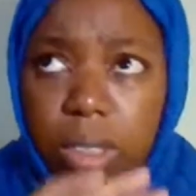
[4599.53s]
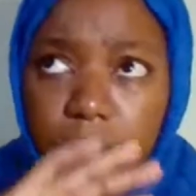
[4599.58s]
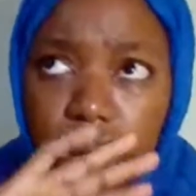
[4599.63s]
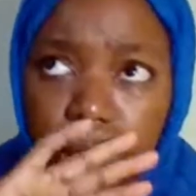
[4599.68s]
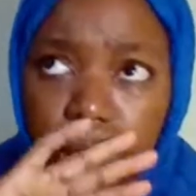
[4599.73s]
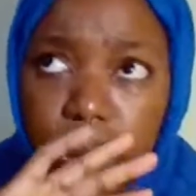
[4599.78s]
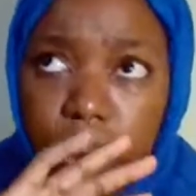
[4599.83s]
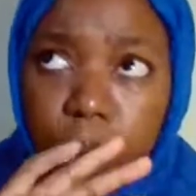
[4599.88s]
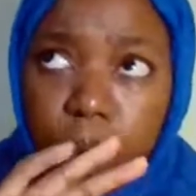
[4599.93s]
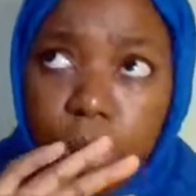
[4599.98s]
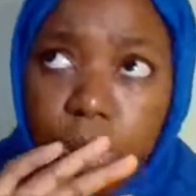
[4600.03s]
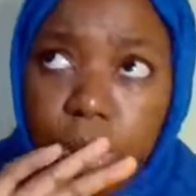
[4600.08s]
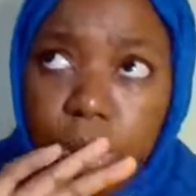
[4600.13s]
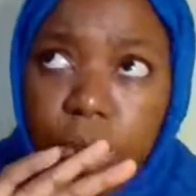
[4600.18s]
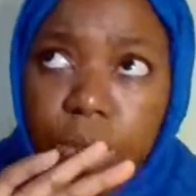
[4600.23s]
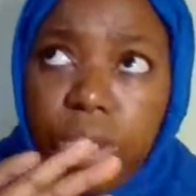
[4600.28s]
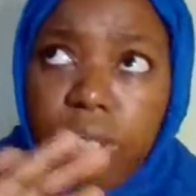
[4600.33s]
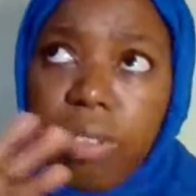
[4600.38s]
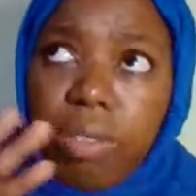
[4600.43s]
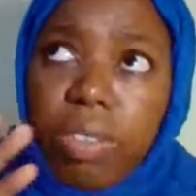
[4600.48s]
all
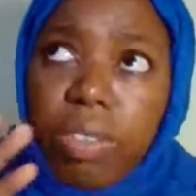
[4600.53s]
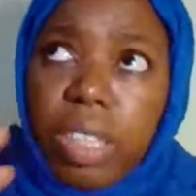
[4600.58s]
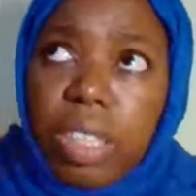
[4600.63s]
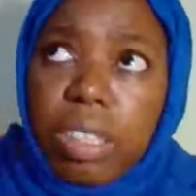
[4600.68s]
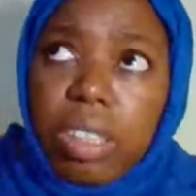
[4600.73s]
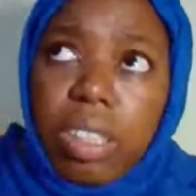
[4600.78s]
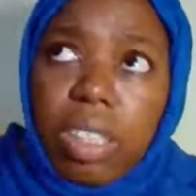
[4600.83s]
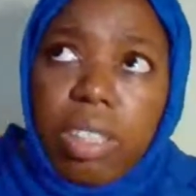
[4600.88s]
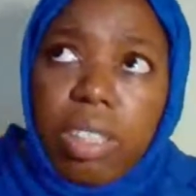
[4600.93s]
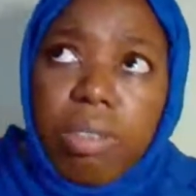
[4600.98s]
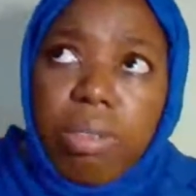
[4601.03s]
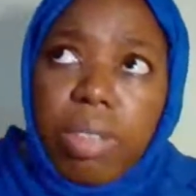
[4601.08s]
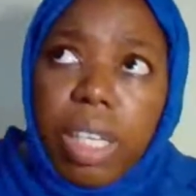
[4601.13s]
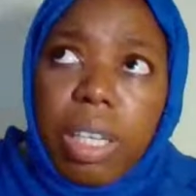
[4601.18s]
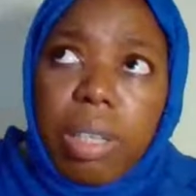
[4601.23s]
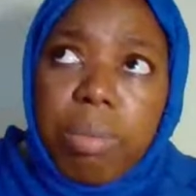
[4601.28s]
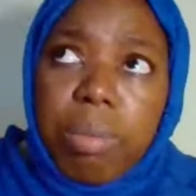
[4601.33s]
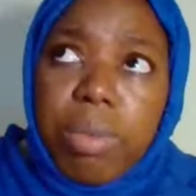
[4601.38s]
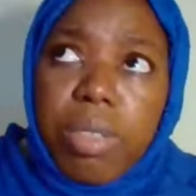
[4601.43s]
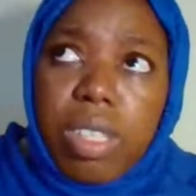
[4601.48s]
those university
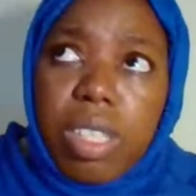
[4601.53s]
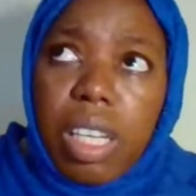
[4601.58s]
reps